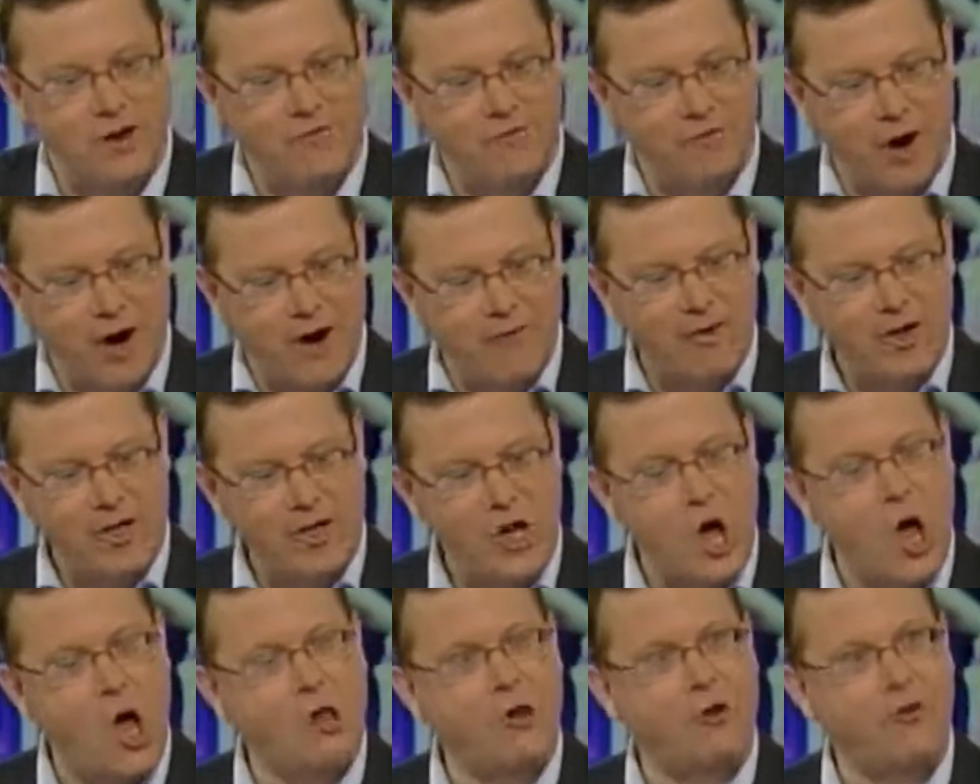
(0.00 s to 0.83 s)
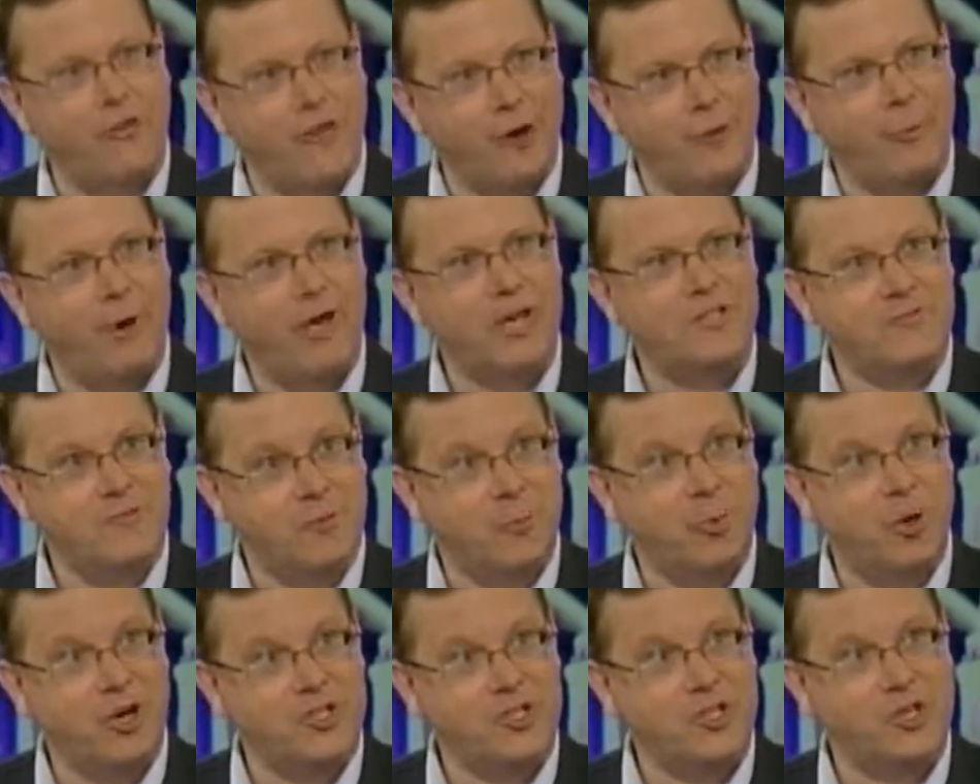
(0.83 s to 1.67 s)
For every dollar they raised for
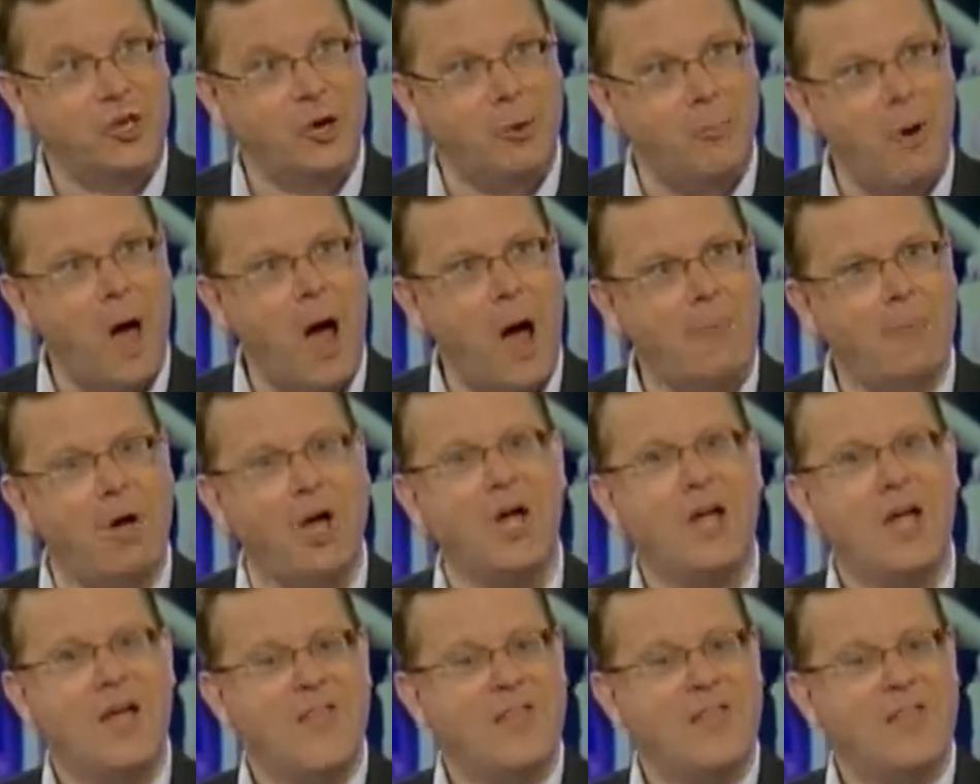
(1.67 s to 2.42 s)
President Obama,